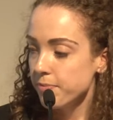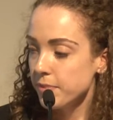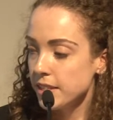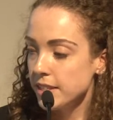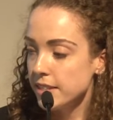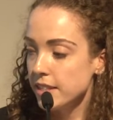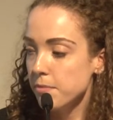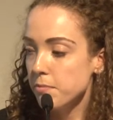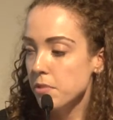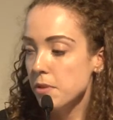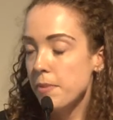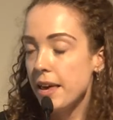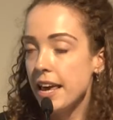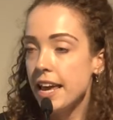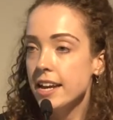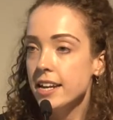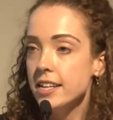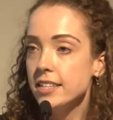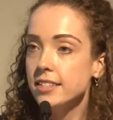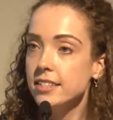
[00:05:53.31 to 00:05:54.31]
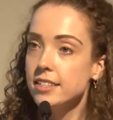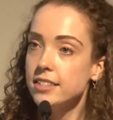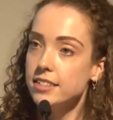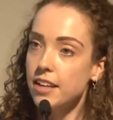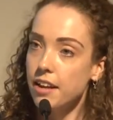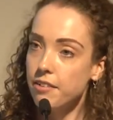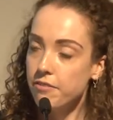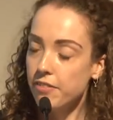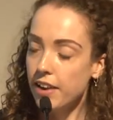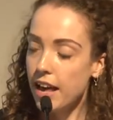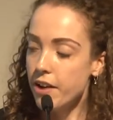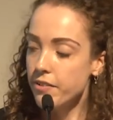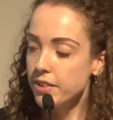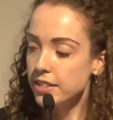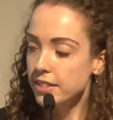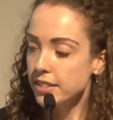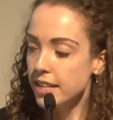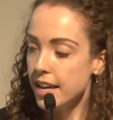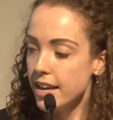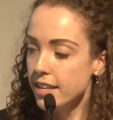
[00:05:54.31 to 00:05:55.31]
some pepitas and sunflower
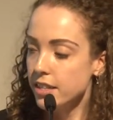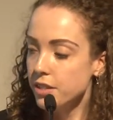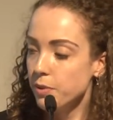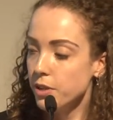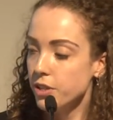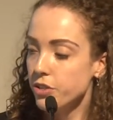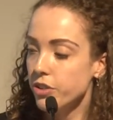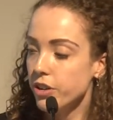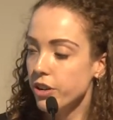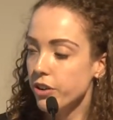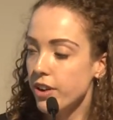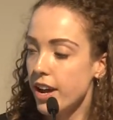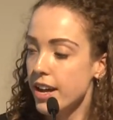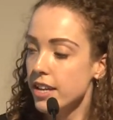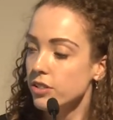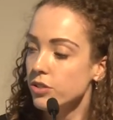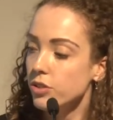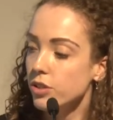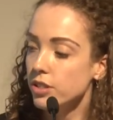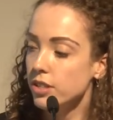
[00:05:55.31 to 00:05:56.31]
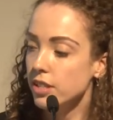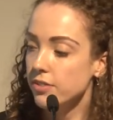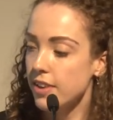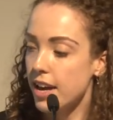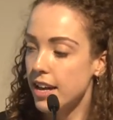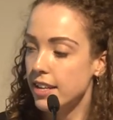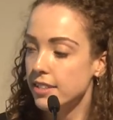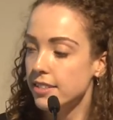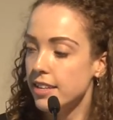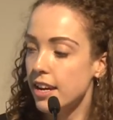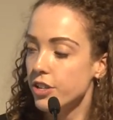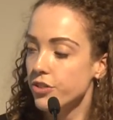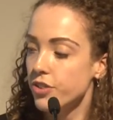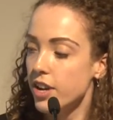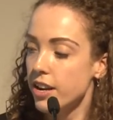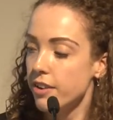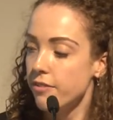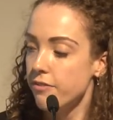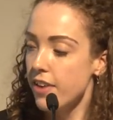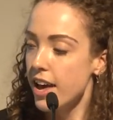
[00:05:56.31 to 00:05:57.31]
seeds, which are a great source of
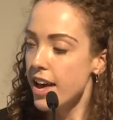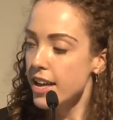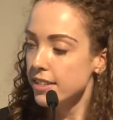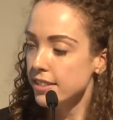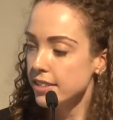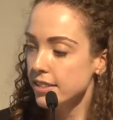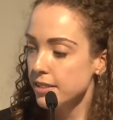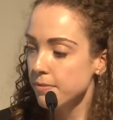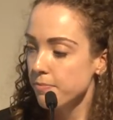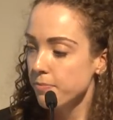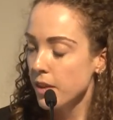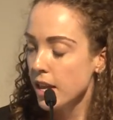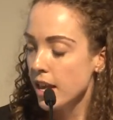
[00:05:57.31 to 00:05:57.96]
unsaturated fats.